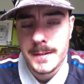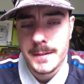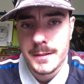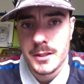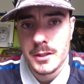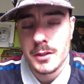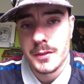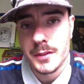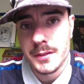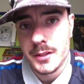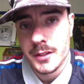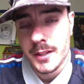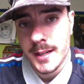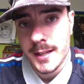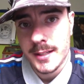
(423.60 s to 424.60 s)
So, until
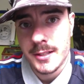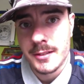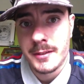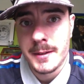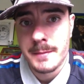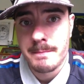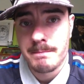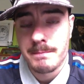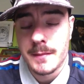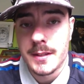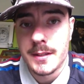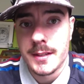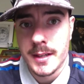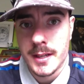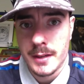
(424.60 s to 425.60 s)
the next time, this
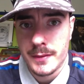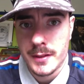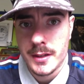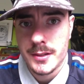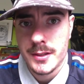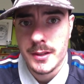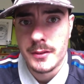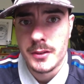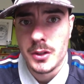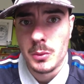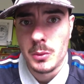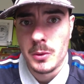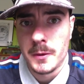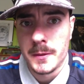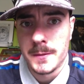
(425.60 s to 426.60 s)
is
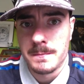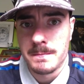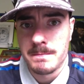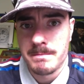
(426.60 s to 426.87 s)
KaneFan701.